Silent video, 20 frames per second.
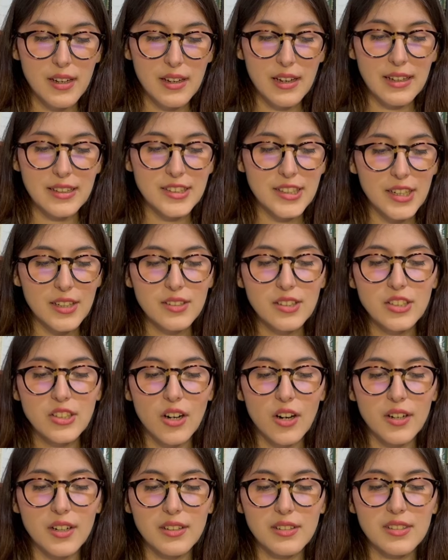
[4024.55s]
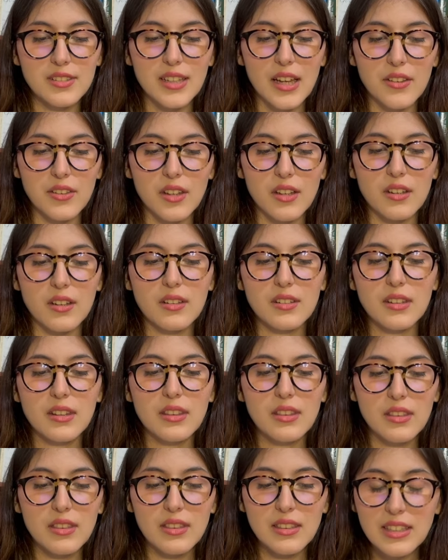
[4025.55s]
and tells the audience that
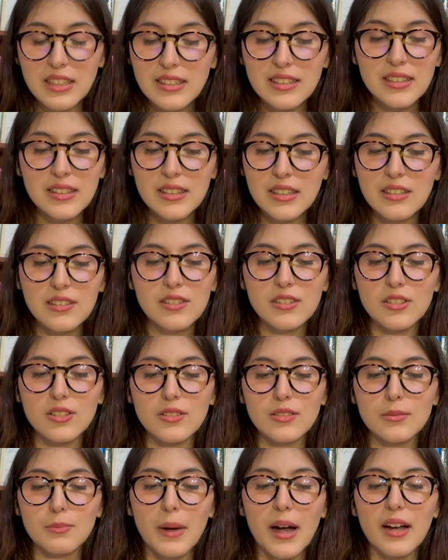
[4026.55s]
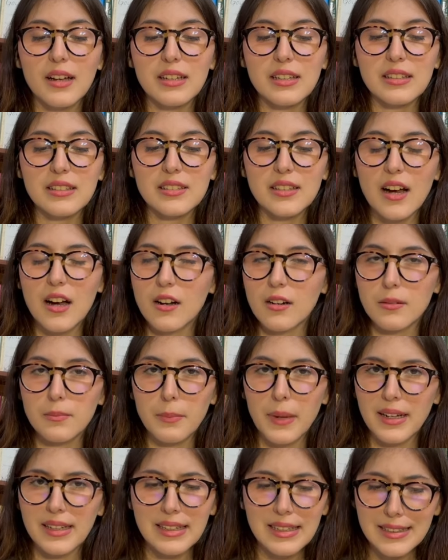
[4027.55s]
these sisters, Bacchis, aren't
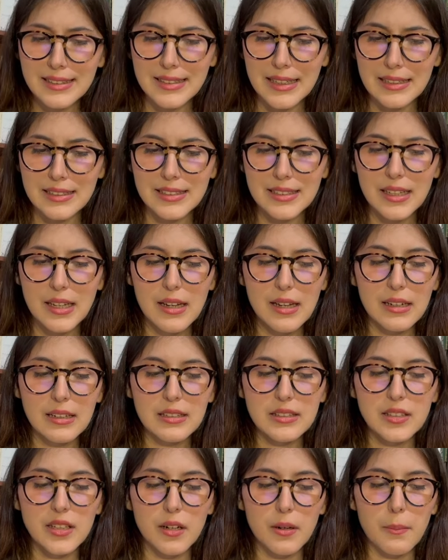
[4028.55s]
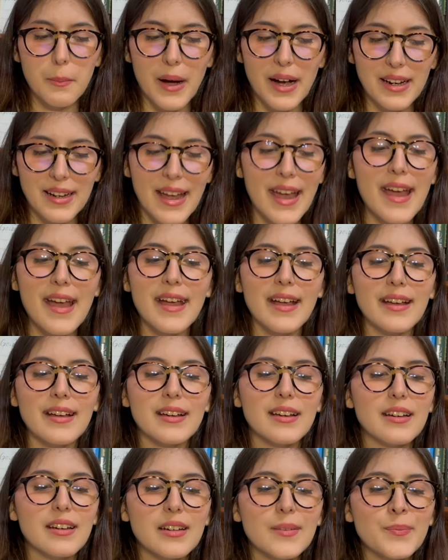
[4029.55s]
Bacchises, they're Bacchae.
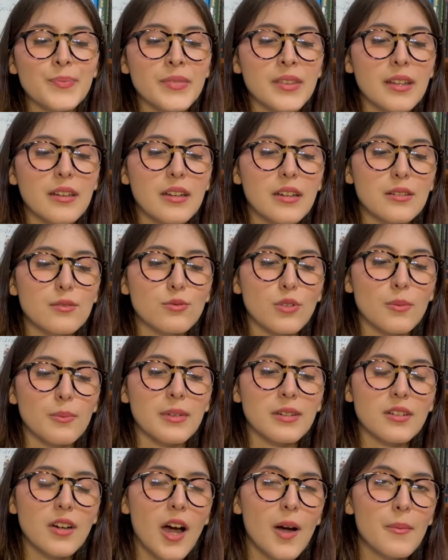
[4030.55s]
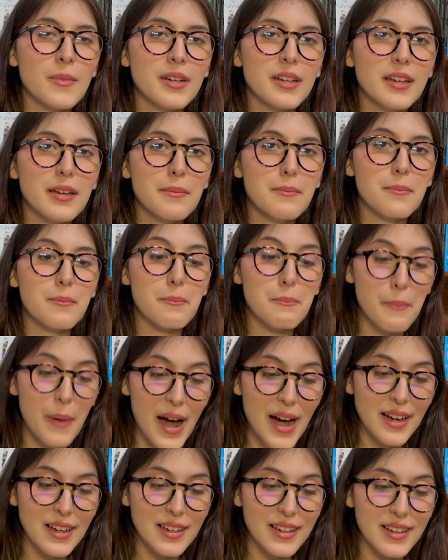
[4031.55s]
In Roman comedy,
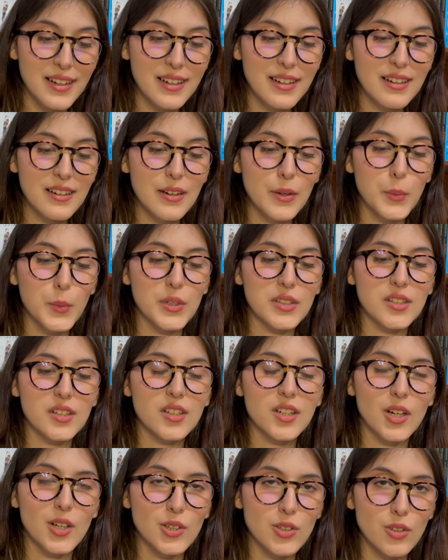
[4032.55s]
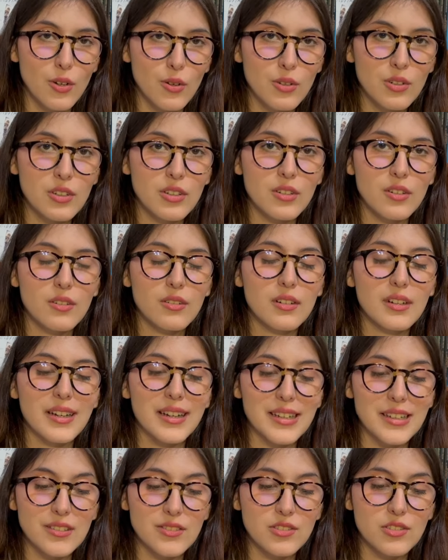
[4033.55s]
Bacchic was a colloquial
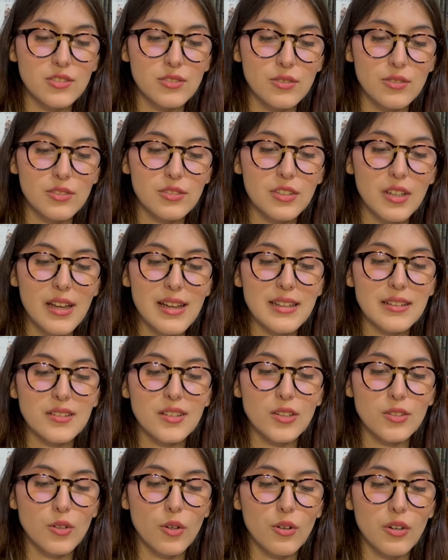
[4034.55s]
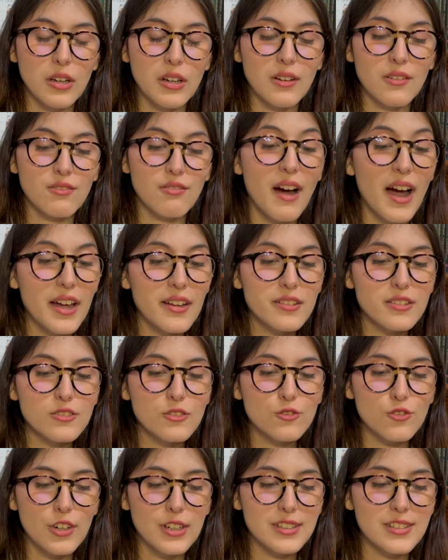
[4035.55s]
insult denoting violent
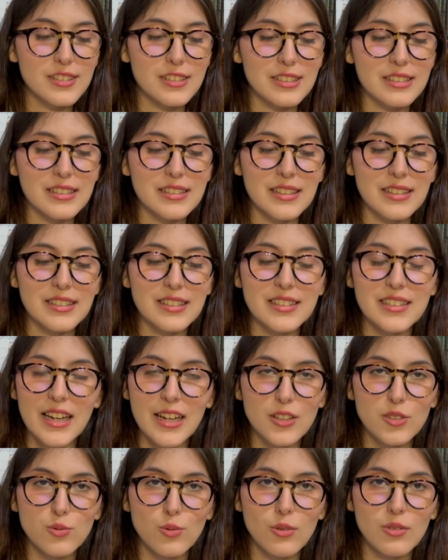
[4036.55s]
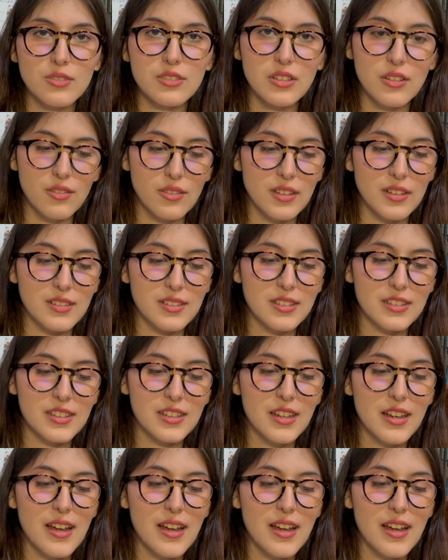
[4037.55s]
frenzies and sexual deviance